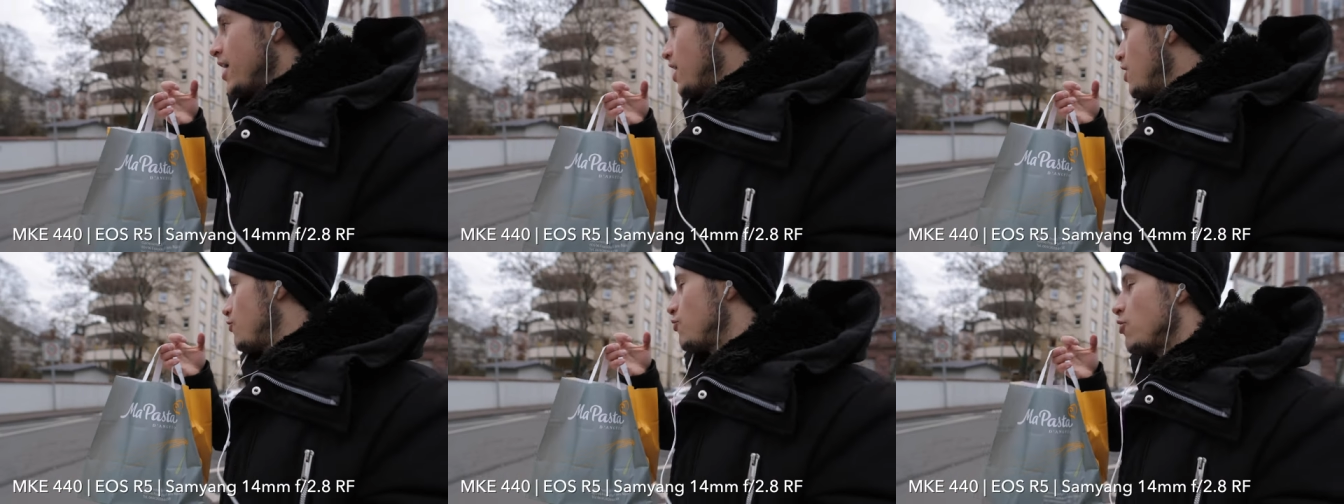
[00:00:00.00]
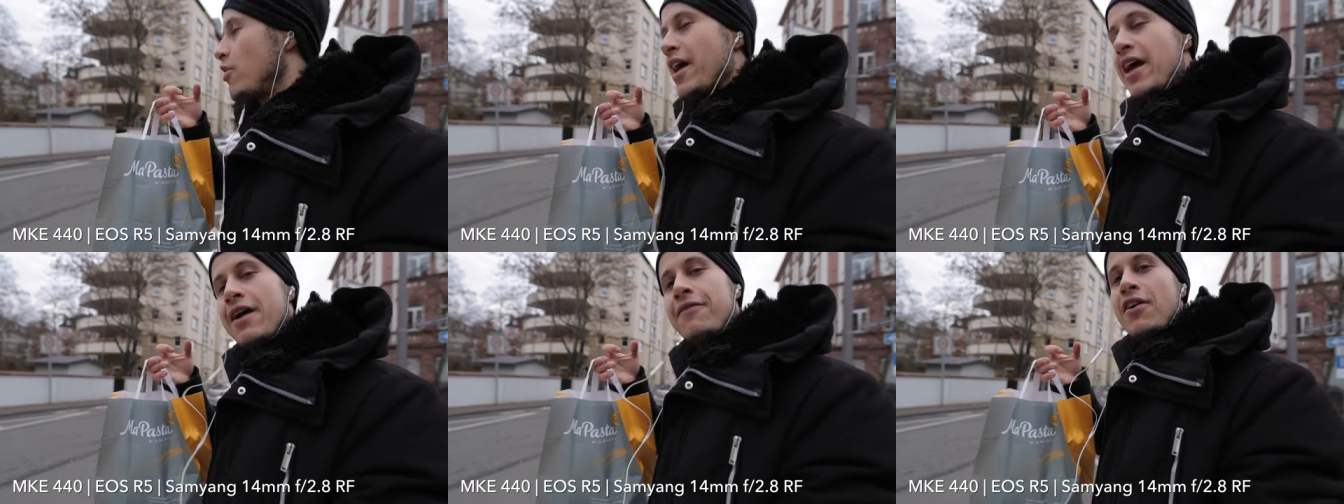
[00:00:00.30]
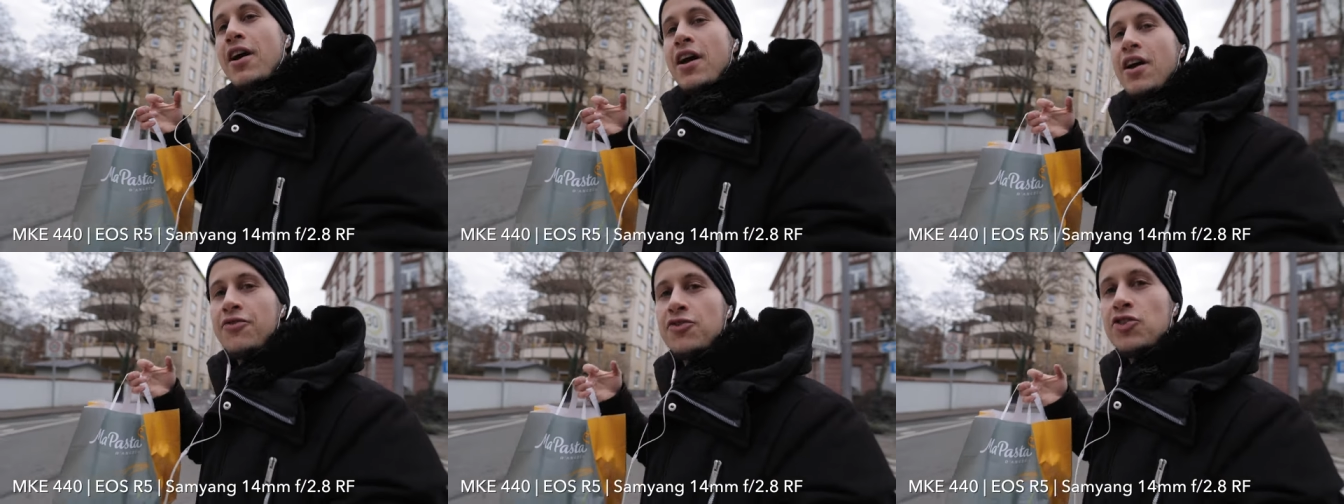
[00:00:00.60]
If you
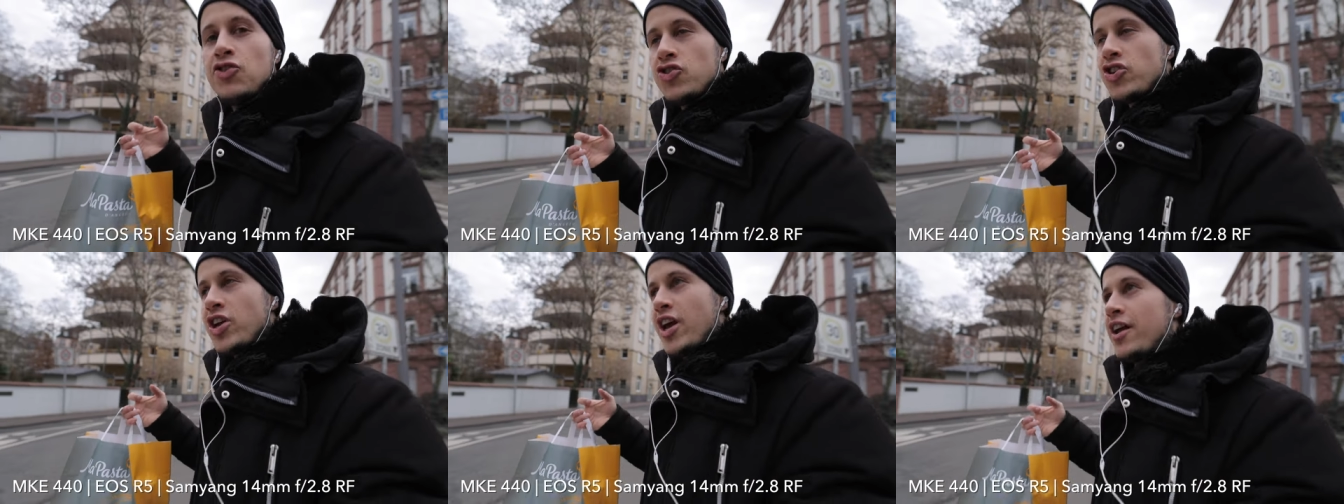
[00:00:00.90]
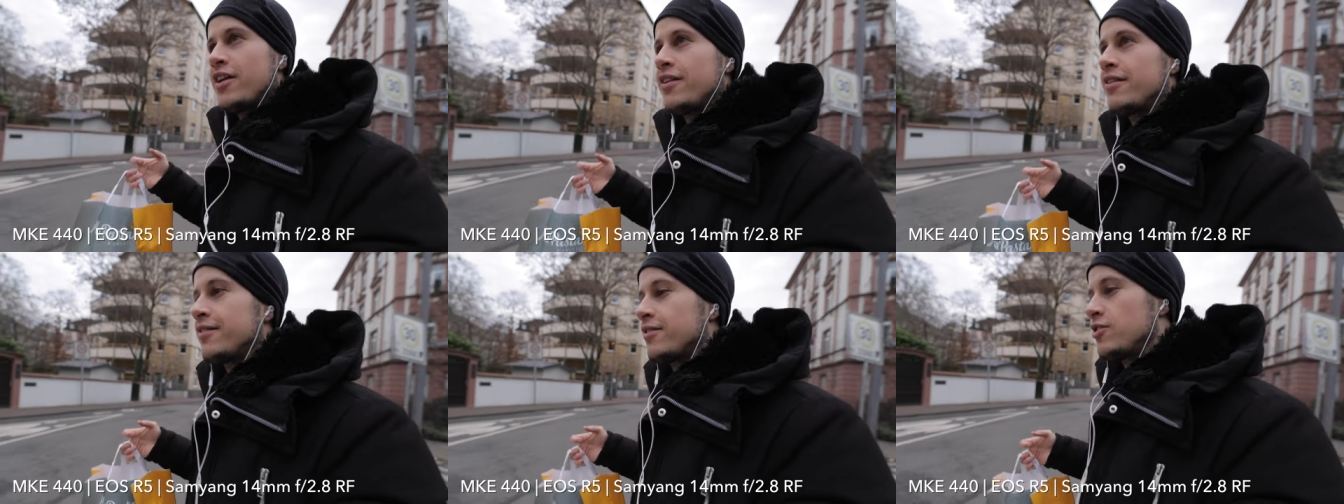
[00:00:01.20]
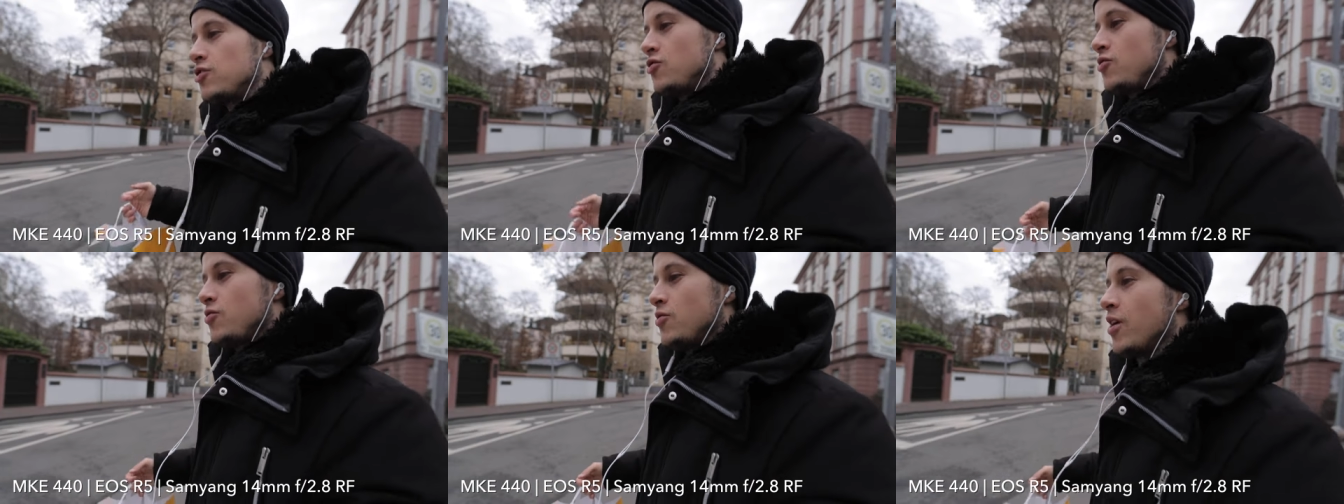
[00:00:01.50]
ever have the chance
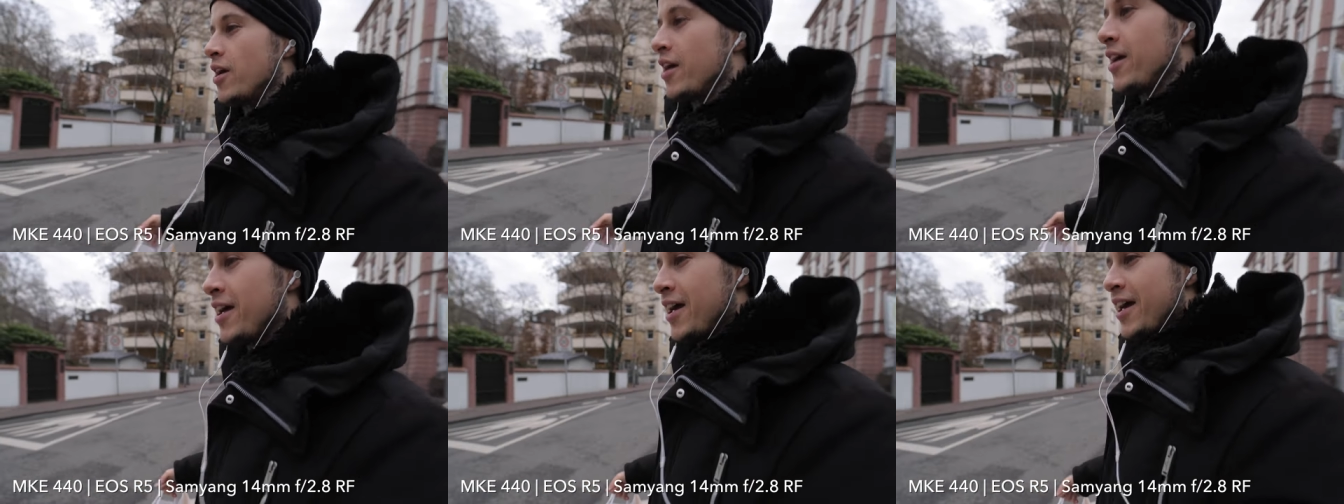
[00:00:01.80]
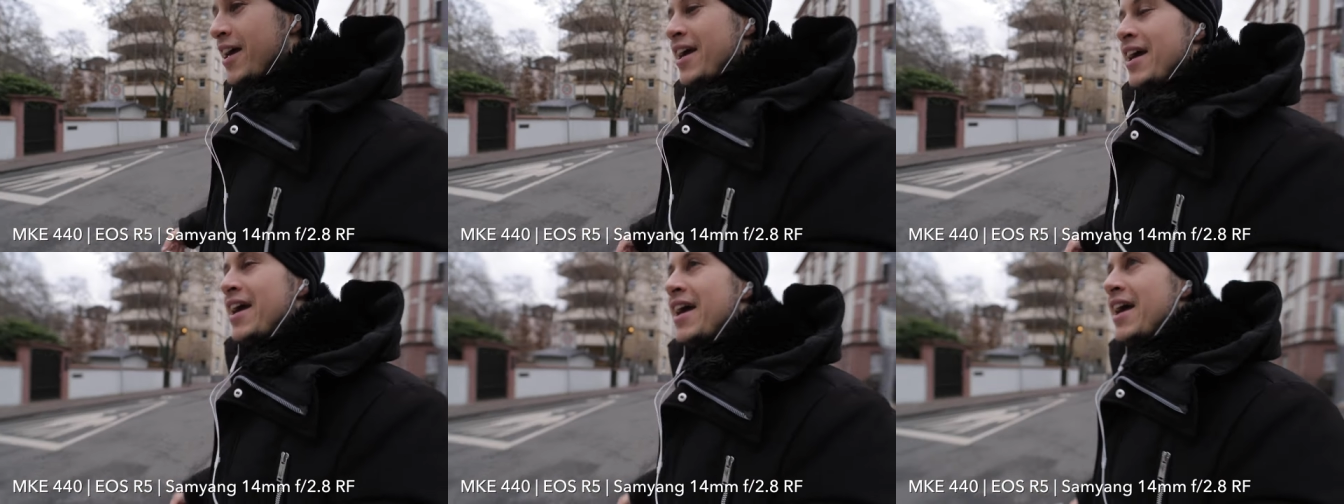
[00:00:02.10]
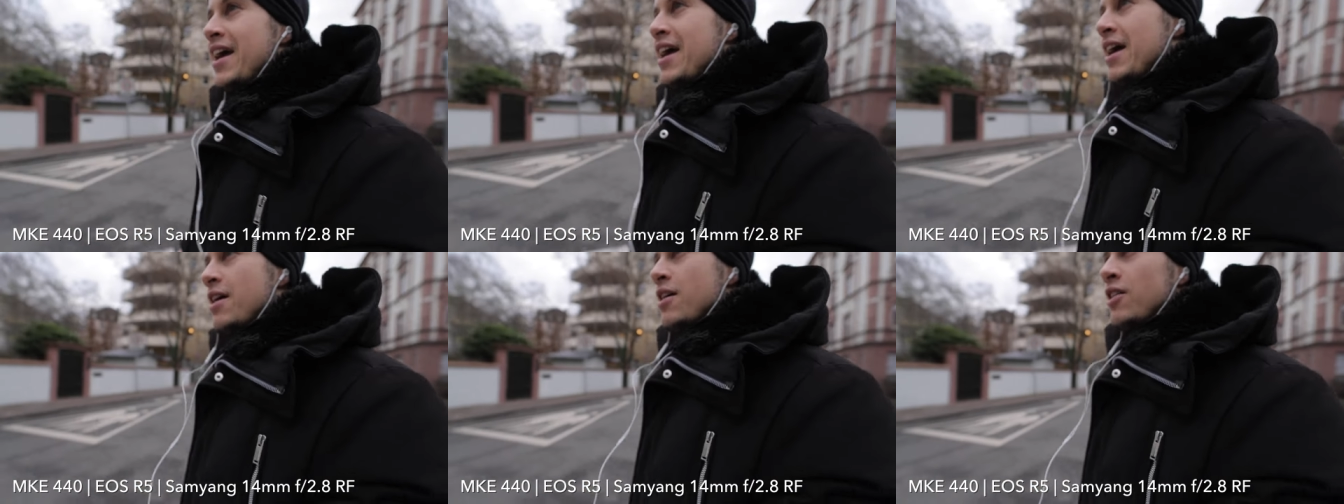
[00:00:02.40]
to
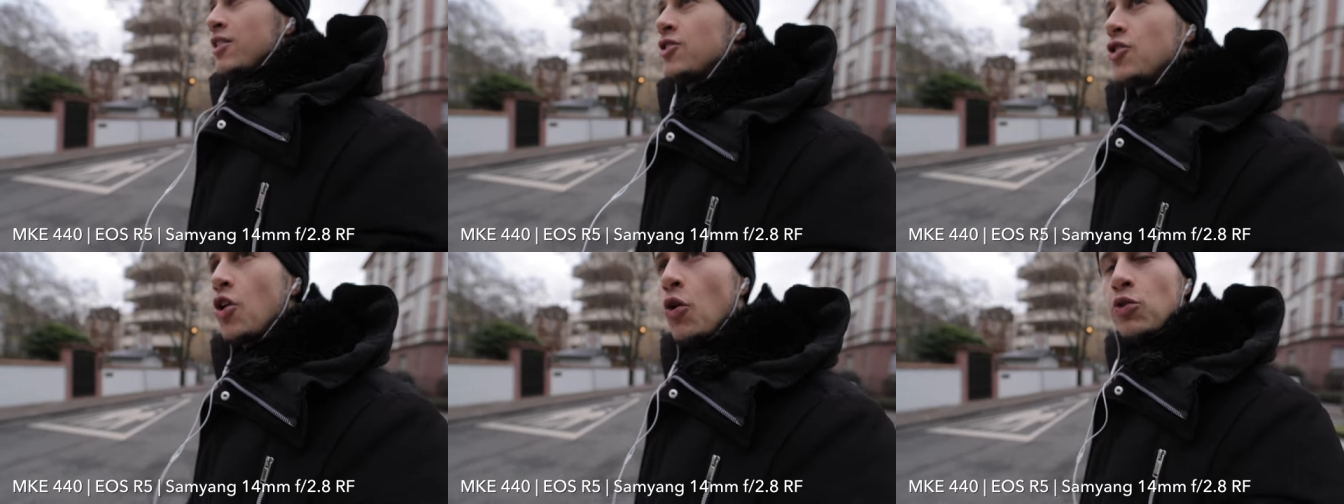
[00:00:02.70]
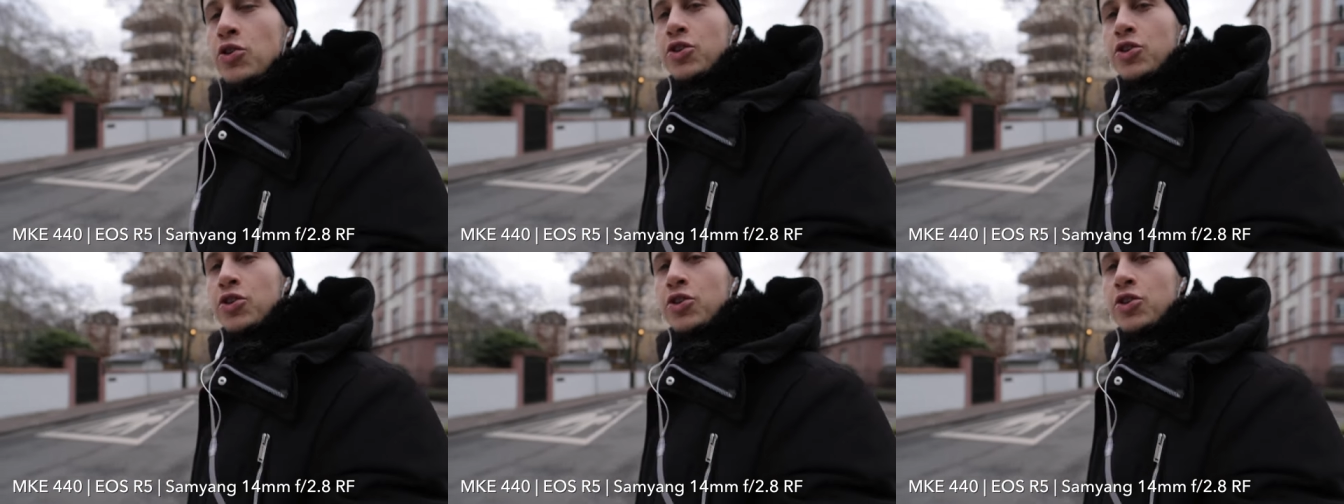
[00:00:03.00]
go